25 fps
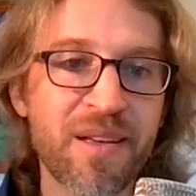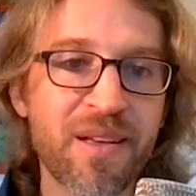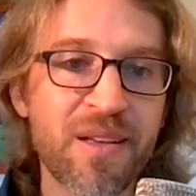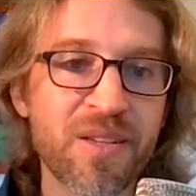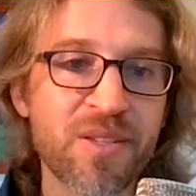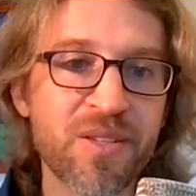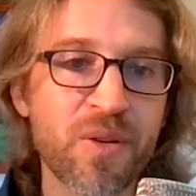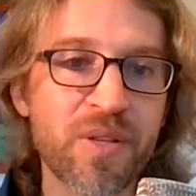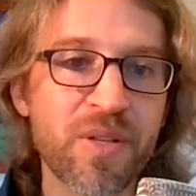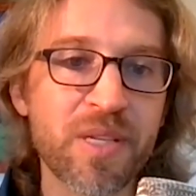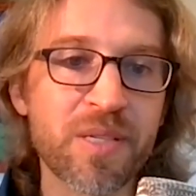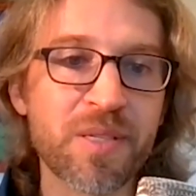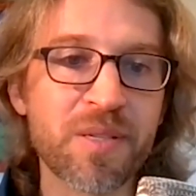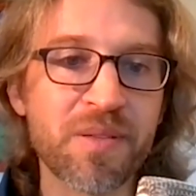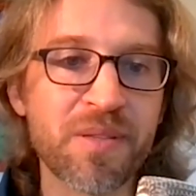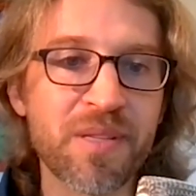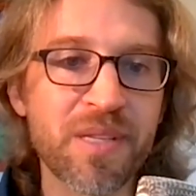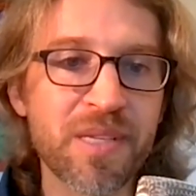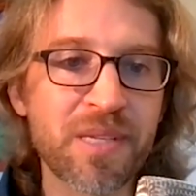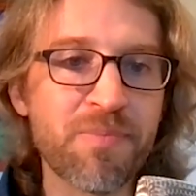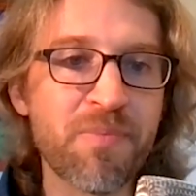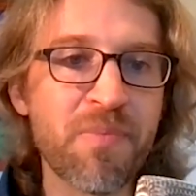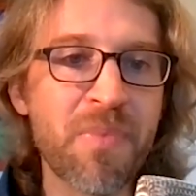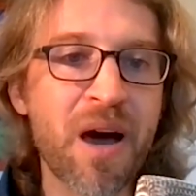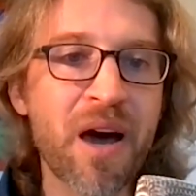So
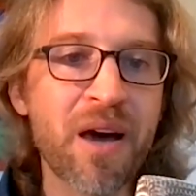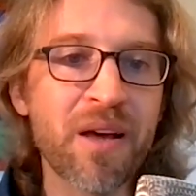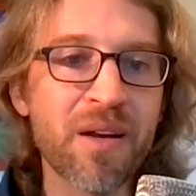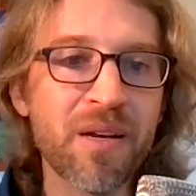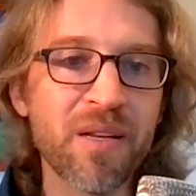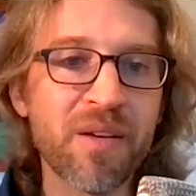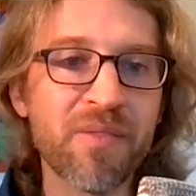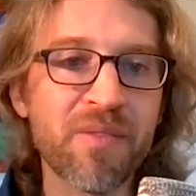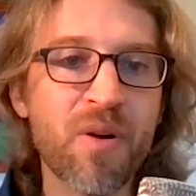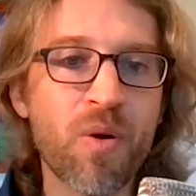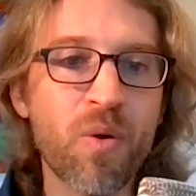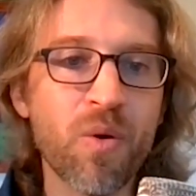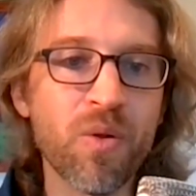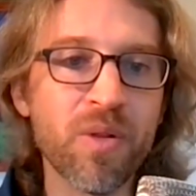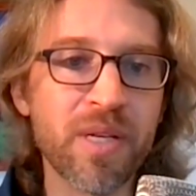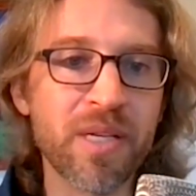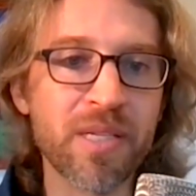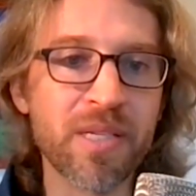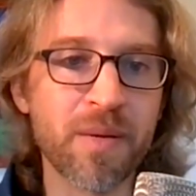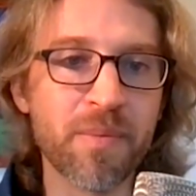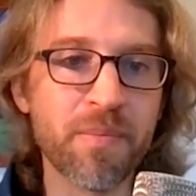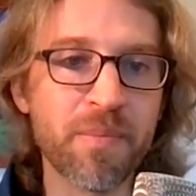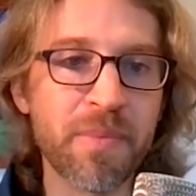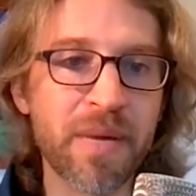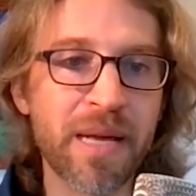this model of
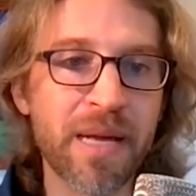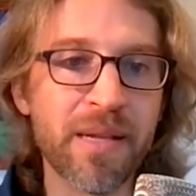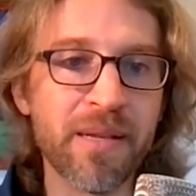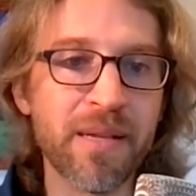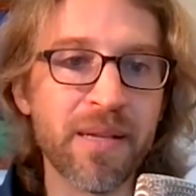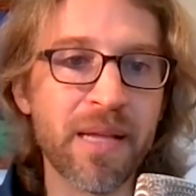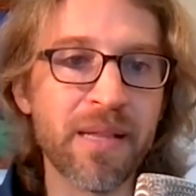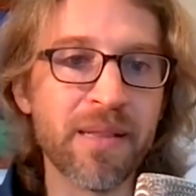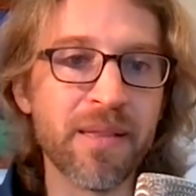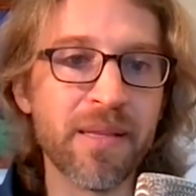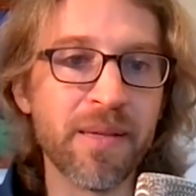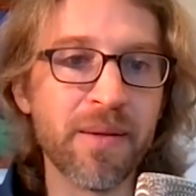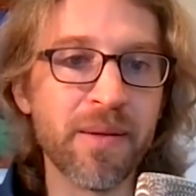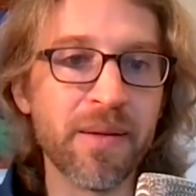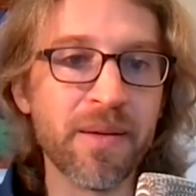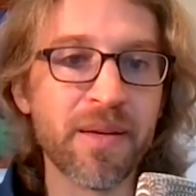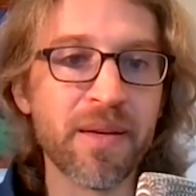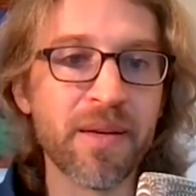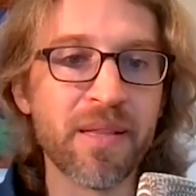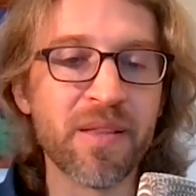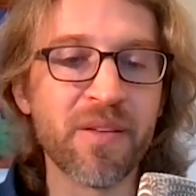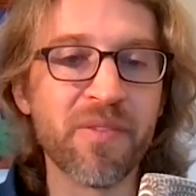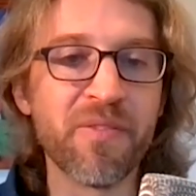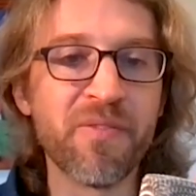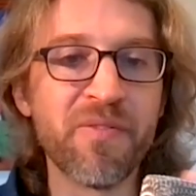holism and the
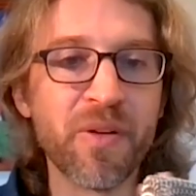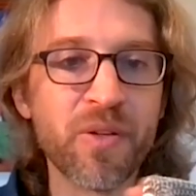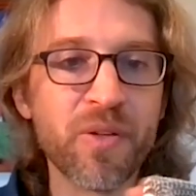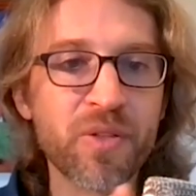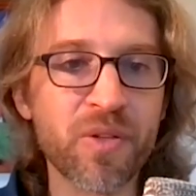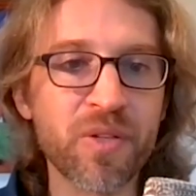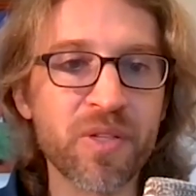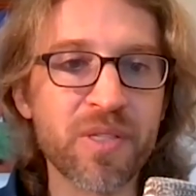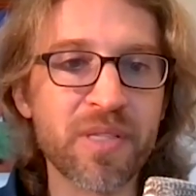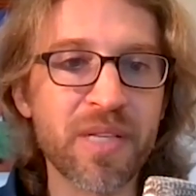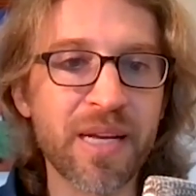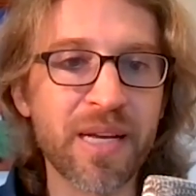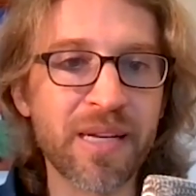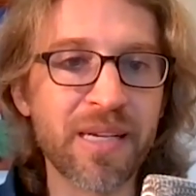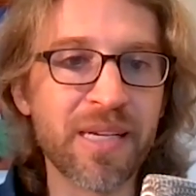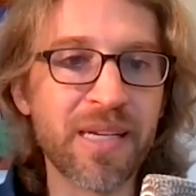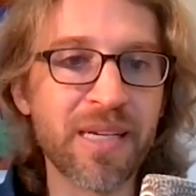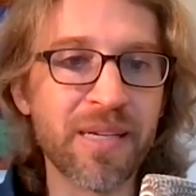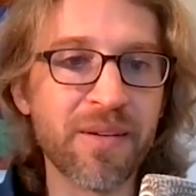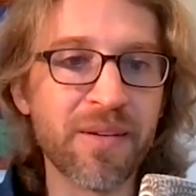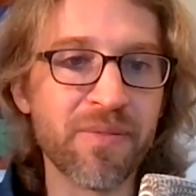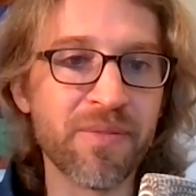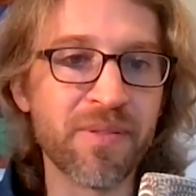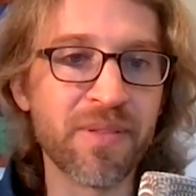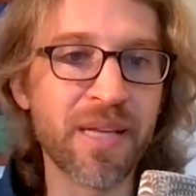filters
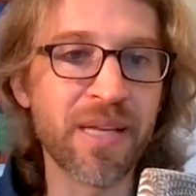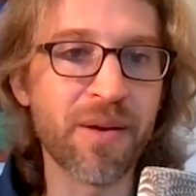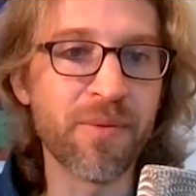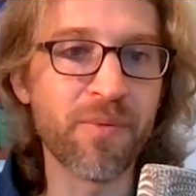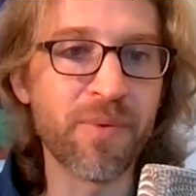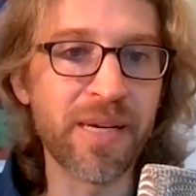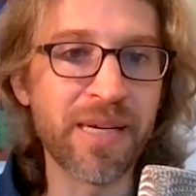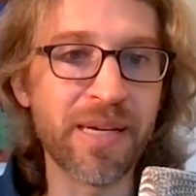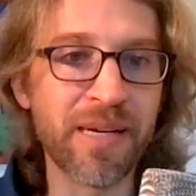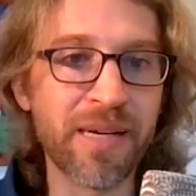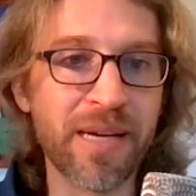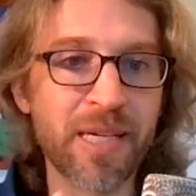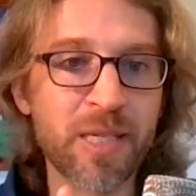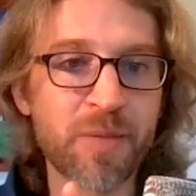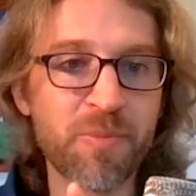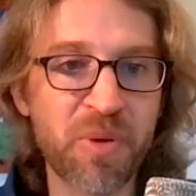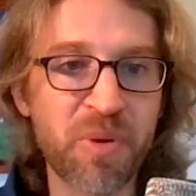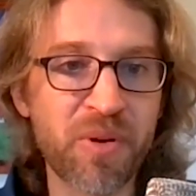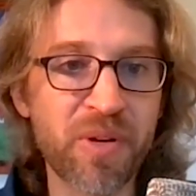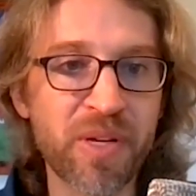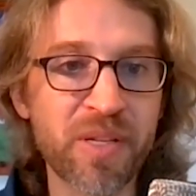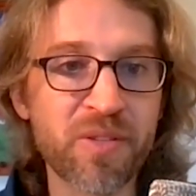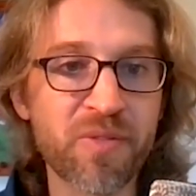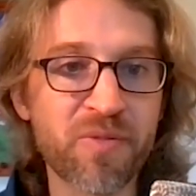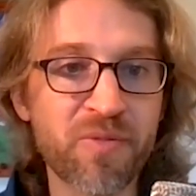that we
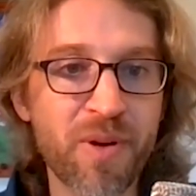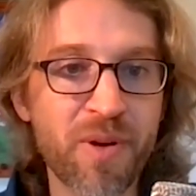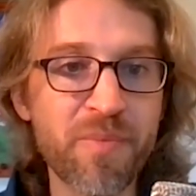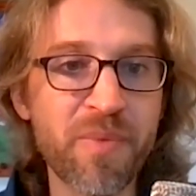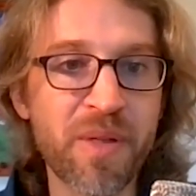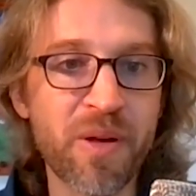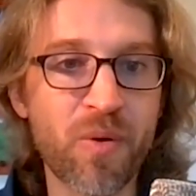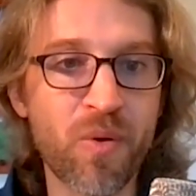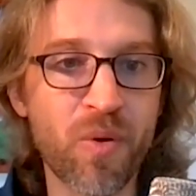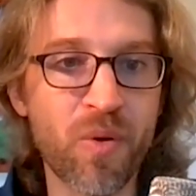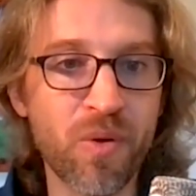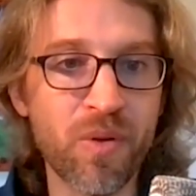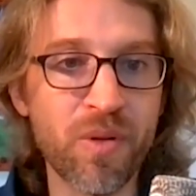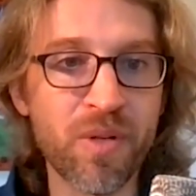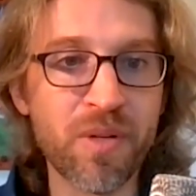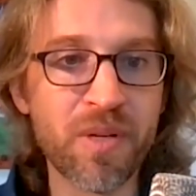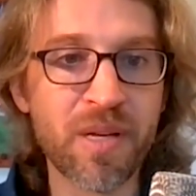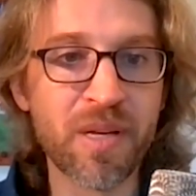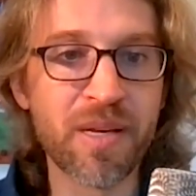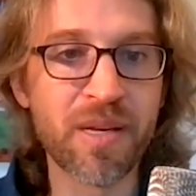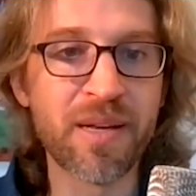experience from the whole,